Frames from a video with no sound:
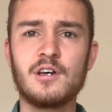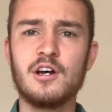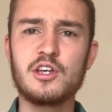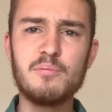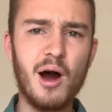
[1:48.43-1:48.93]

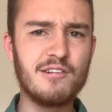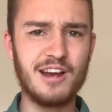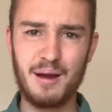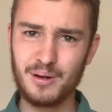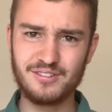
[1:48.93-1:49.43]
You might
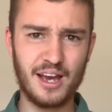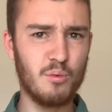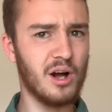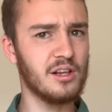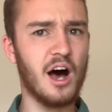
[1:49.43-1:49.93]
react by saying,
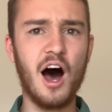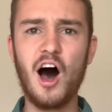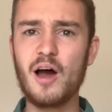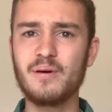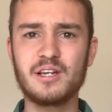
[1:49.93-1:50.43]
well,
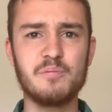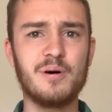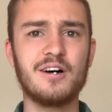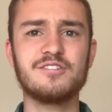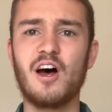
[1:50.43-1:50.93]
I'm a good
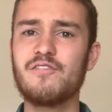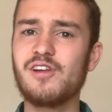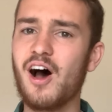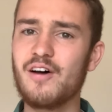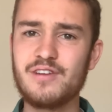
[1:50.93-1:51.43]
person,
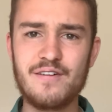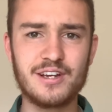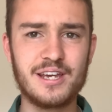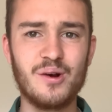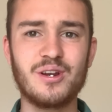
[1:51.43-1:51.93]
I've never
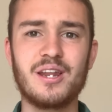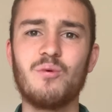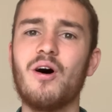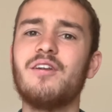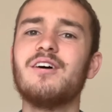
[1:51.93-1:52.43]
killed
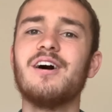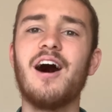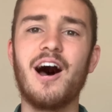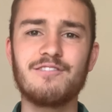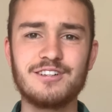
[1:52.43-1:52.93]
anyone,
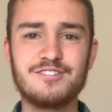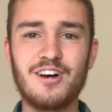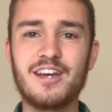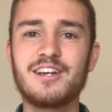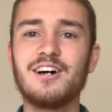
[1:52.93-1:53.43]
I
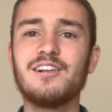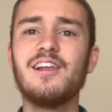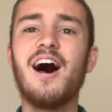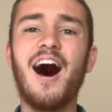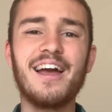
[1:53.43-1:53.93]
recycle,
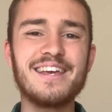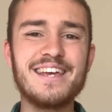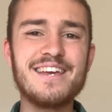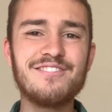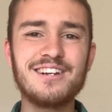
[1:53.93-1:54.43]
I
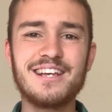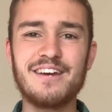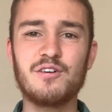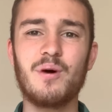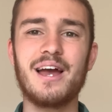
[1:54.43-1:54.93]
even give
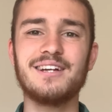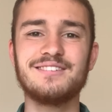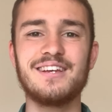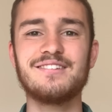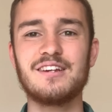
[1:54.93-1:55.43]
away a
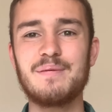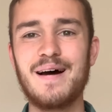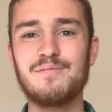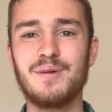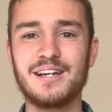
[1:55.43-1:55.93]
decent amount of
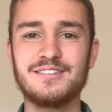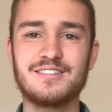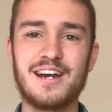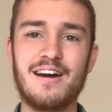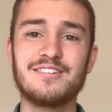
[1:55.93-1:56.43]
money to
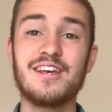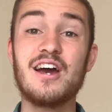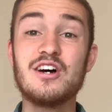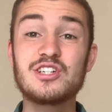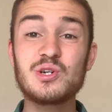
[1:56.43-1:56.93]
charity.
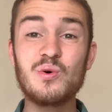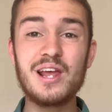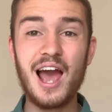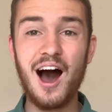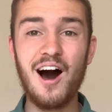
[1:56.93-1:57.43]
Surely
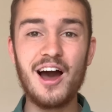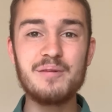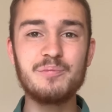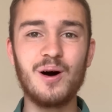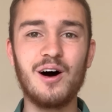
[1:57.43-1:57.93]
I'm
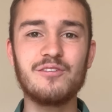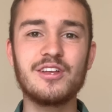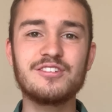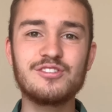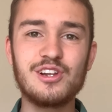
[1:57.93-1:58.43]
part of the
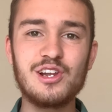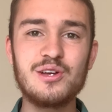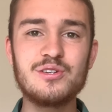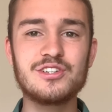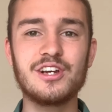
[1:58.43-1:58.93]

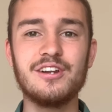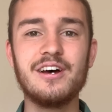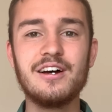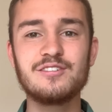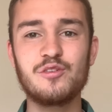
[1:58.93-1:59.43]
solution
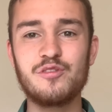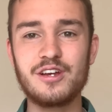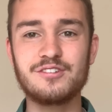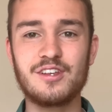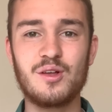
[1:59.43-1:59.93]
to
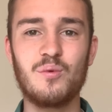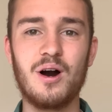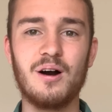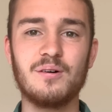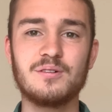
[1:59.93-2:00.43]
fixing the
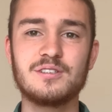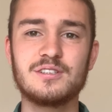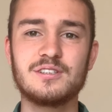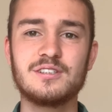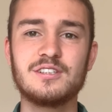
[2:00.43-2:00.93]
world.
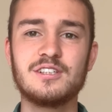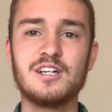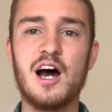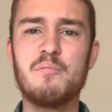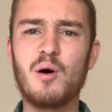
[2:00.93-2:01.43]

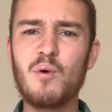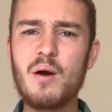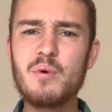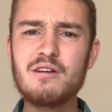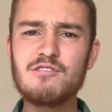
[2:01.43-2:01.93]
But when
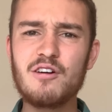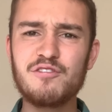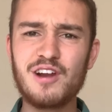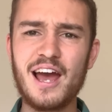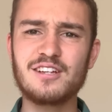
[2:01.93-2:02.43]
we
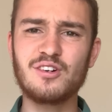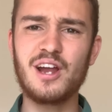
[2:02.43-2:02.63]
reflect on